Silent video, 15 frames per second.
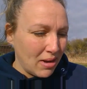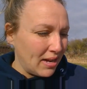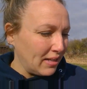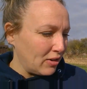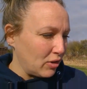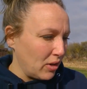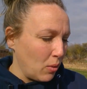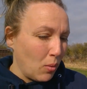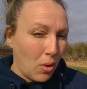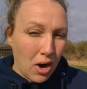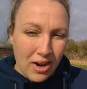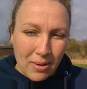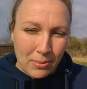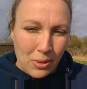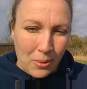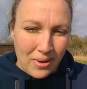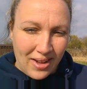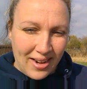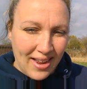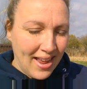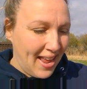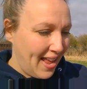I literally walk up to it
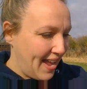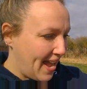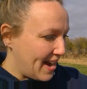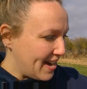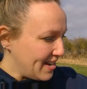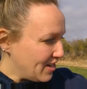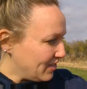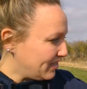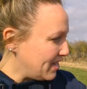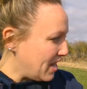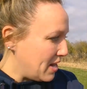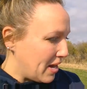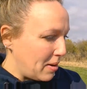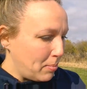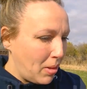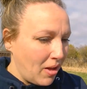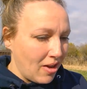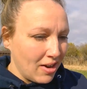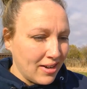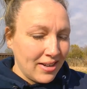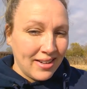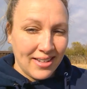and I just sit and I
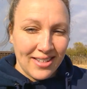pluck.